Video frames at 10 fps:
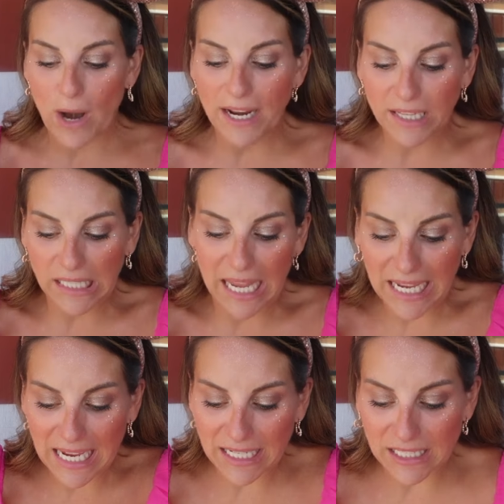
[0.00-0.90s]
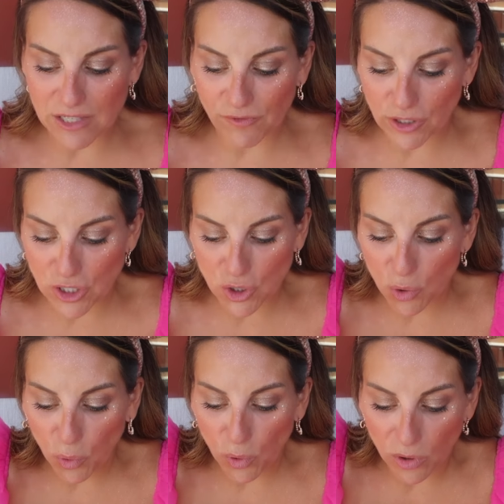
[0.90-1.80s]
red leggings for
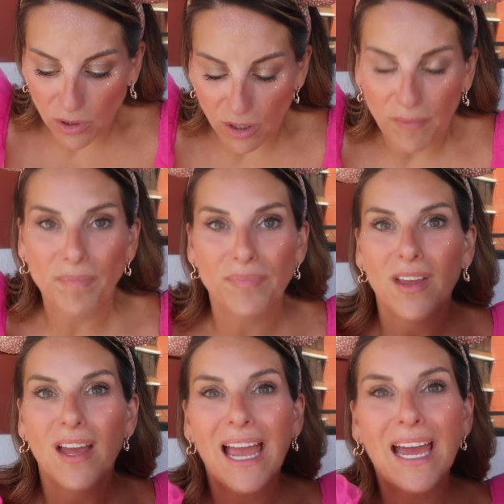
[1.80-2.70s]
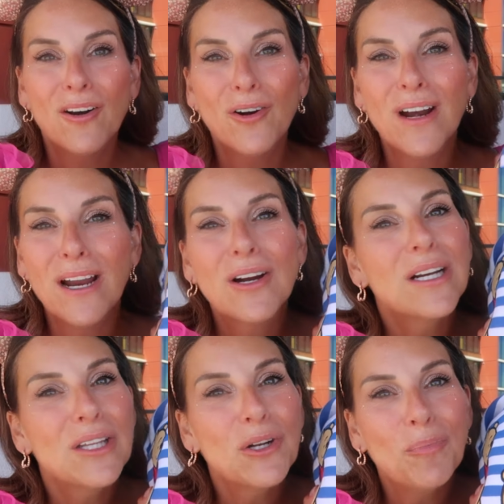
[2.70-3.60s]
school and her hair
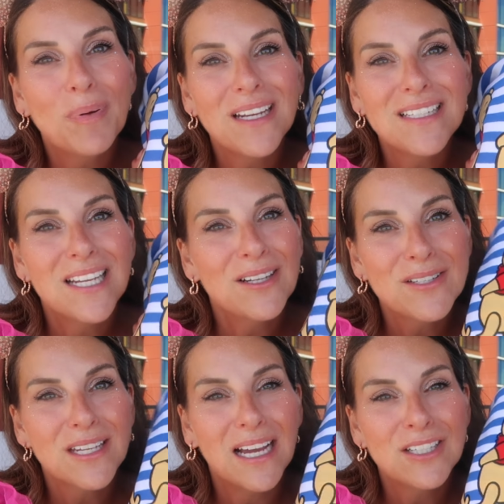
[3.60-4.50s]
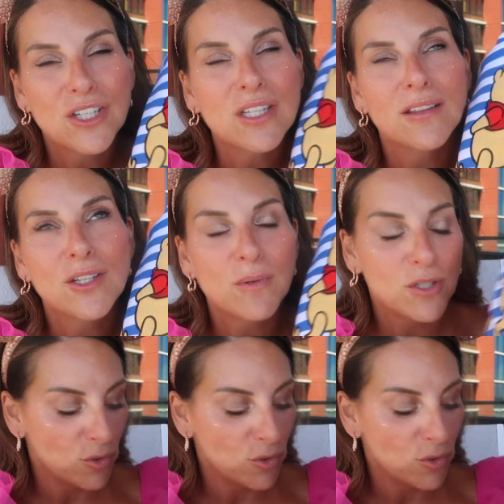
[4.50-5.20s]
and little pigtails. Like I just thought this was